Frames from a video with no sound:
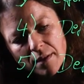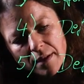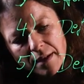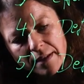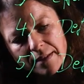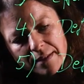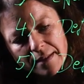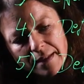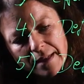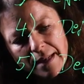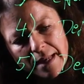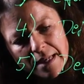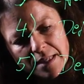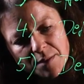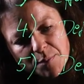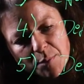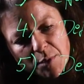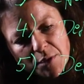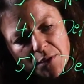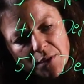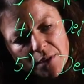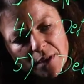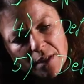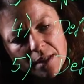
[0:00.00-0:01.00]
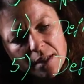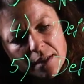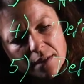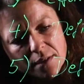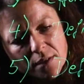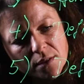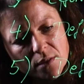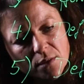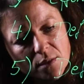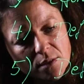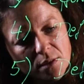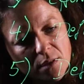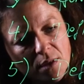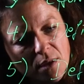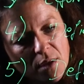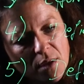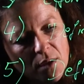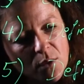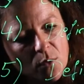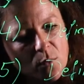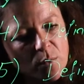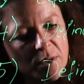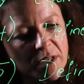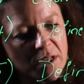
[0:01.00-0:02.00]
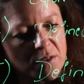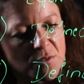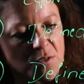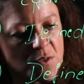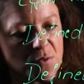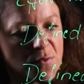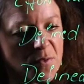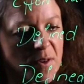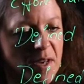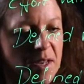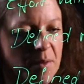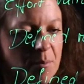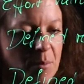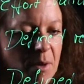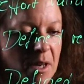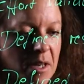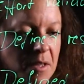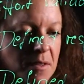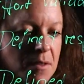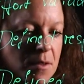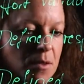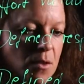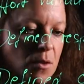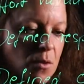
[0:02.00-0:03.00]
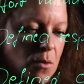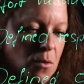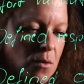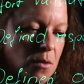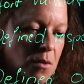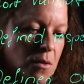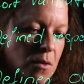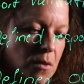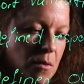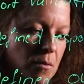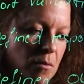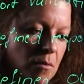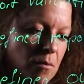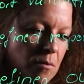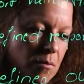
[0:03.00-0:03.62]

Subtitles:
And then last but not least, we have defined milestones.